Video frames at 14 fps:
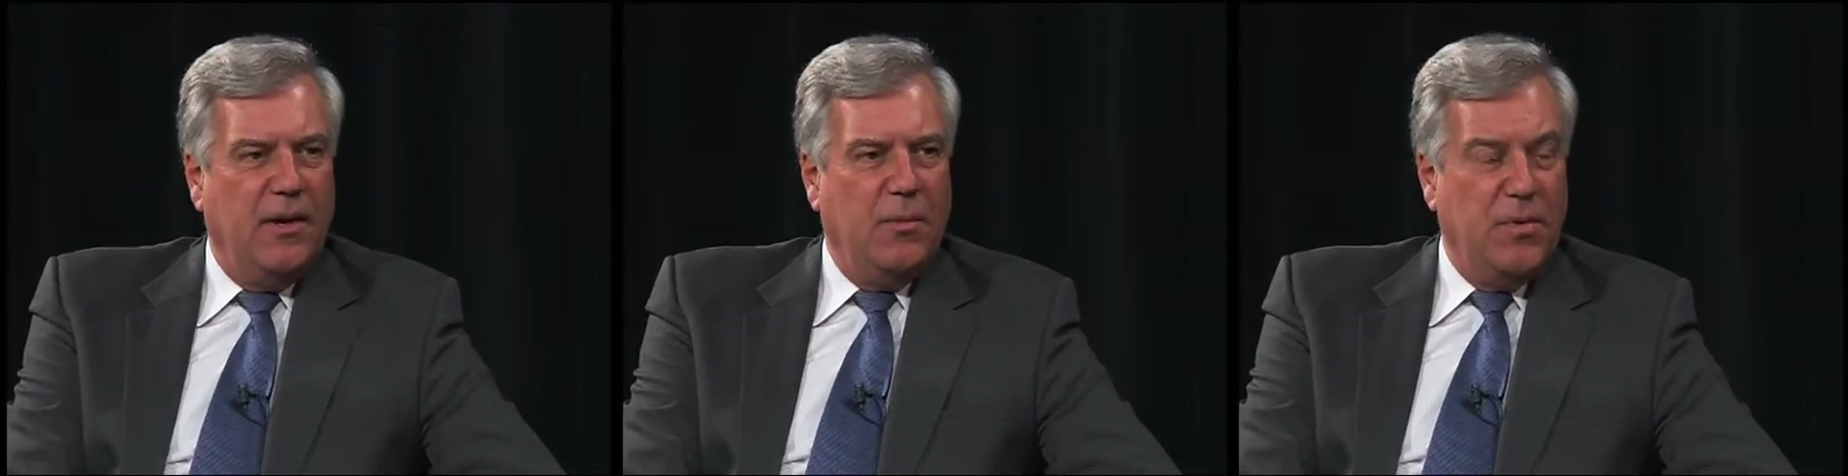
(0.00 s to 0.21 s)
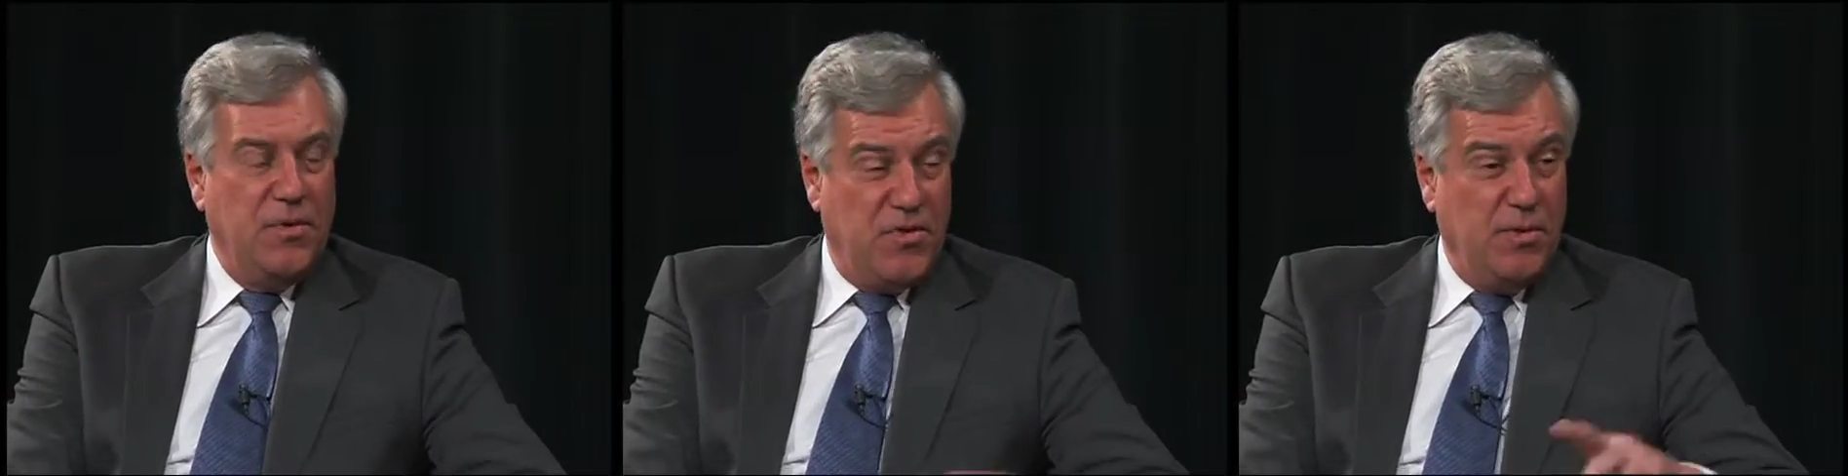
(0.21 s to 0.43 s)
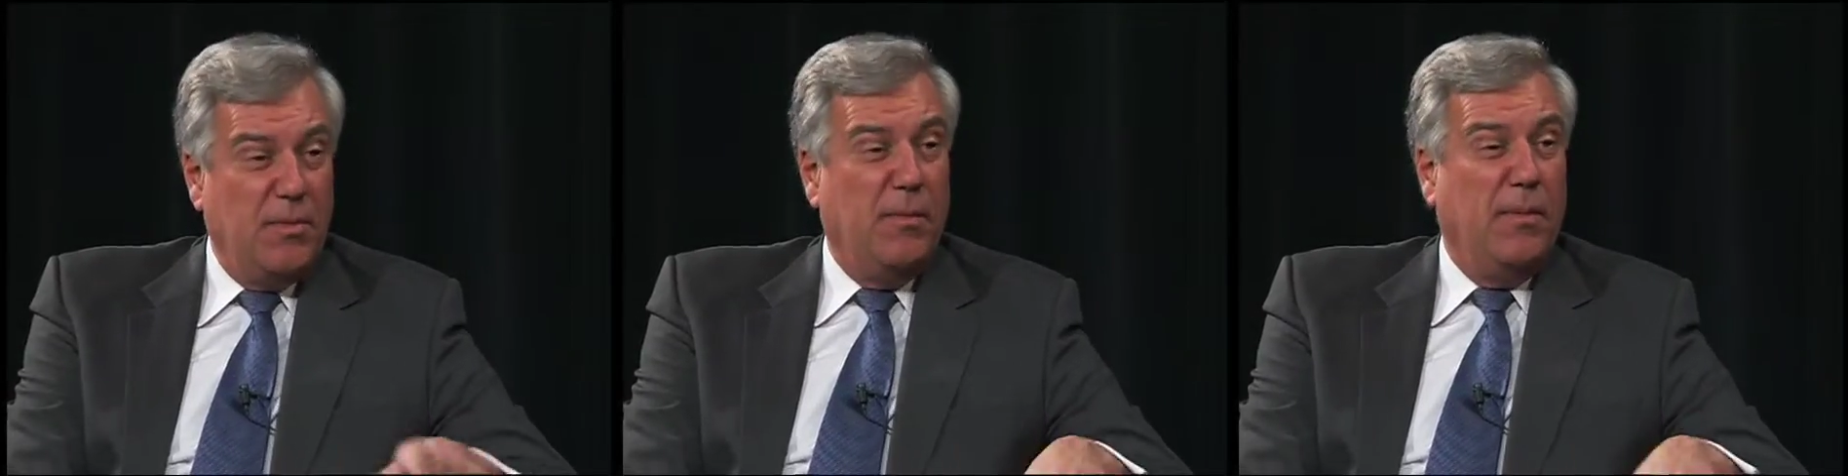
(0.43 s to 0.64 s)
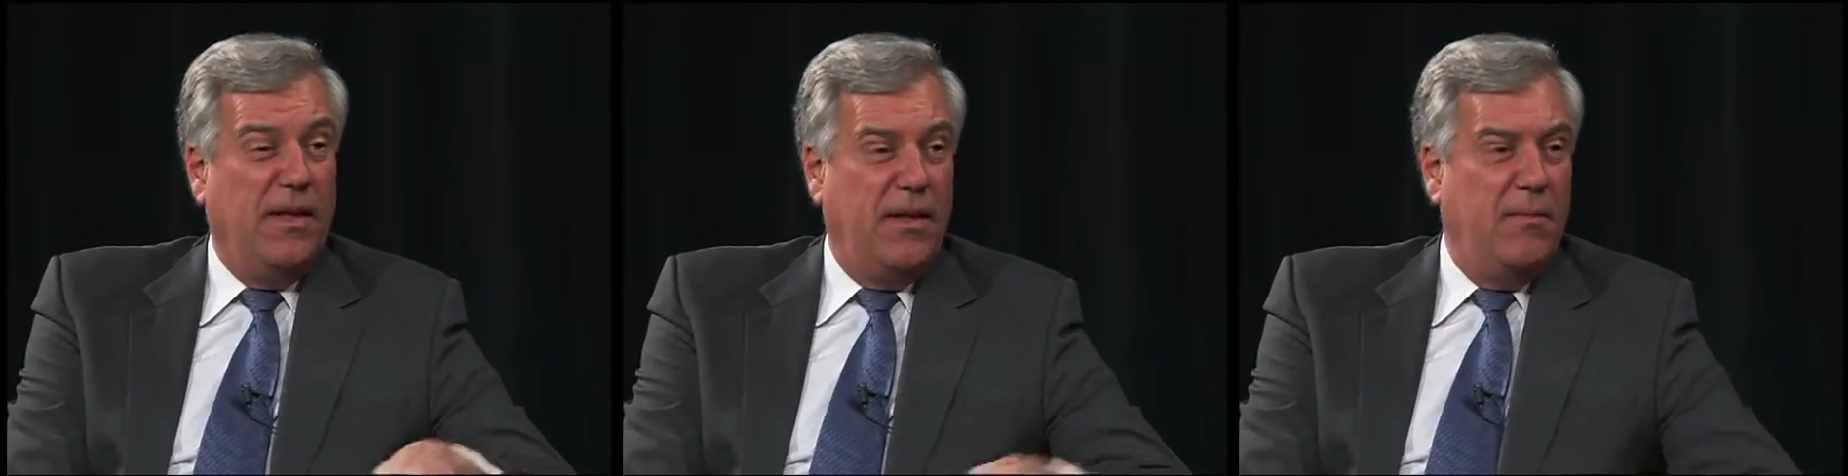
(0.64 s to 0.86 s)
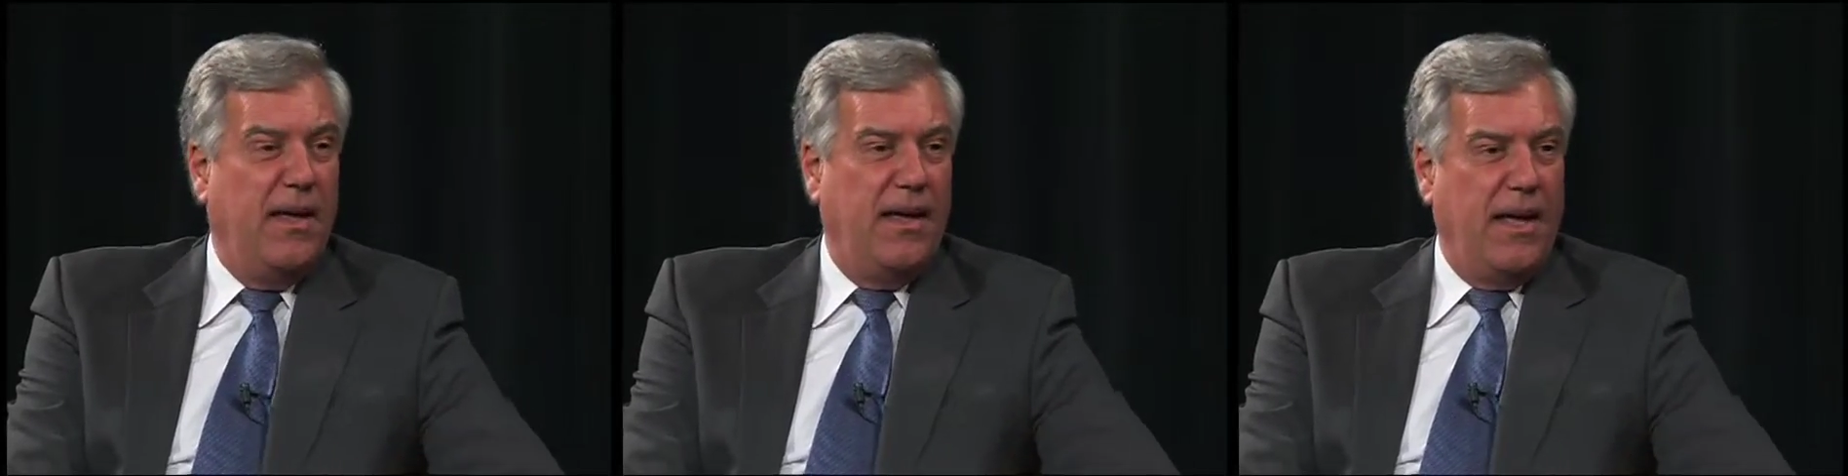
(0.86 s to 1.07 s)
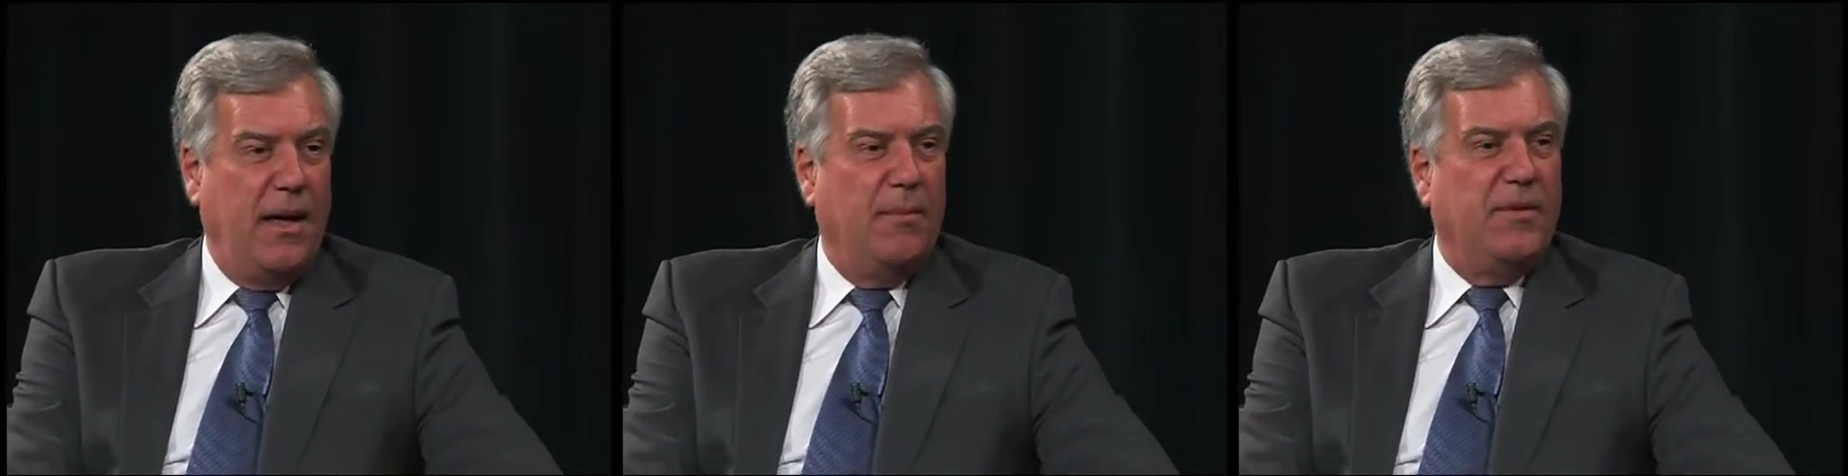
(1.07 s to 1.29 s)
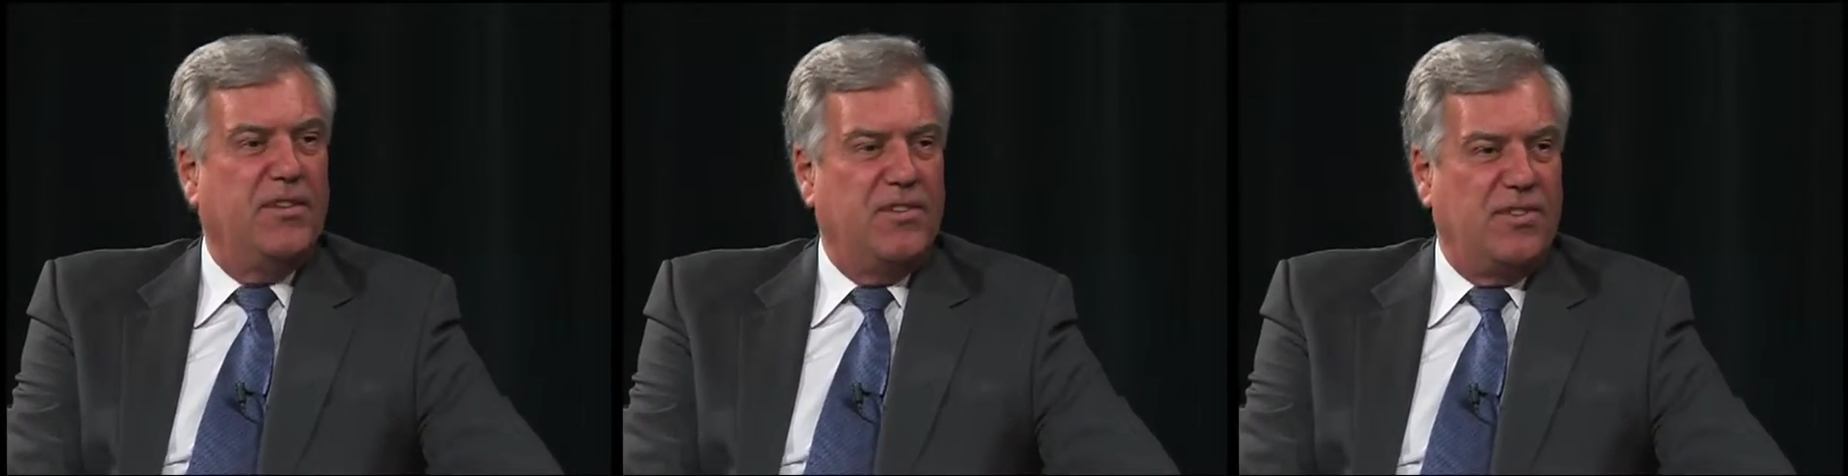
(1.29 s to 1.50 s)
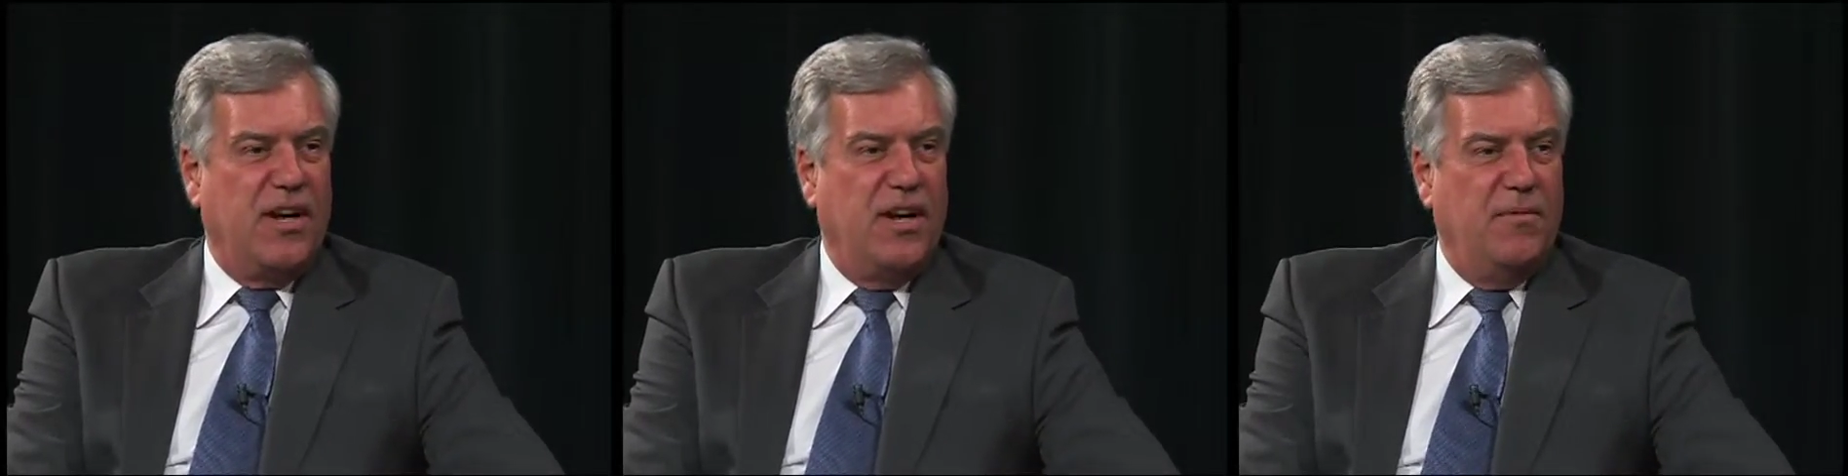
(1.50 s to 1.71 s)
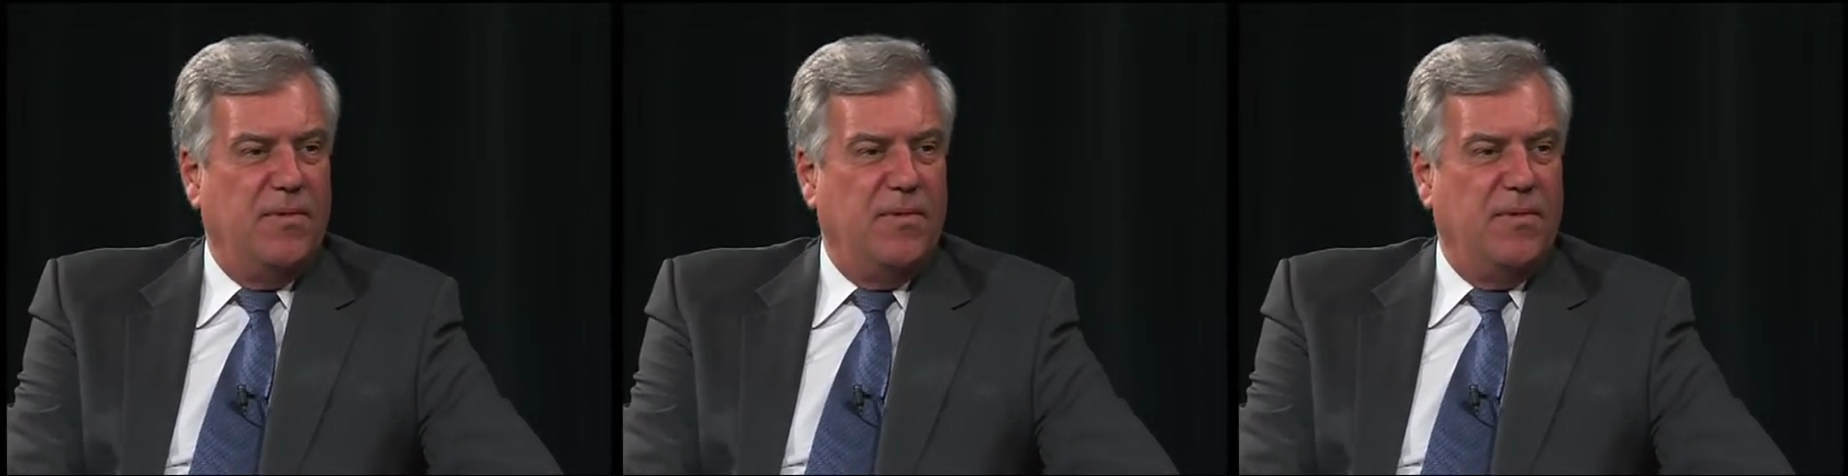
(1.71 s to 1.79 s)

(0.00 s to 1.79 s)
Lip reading: presumably being able to start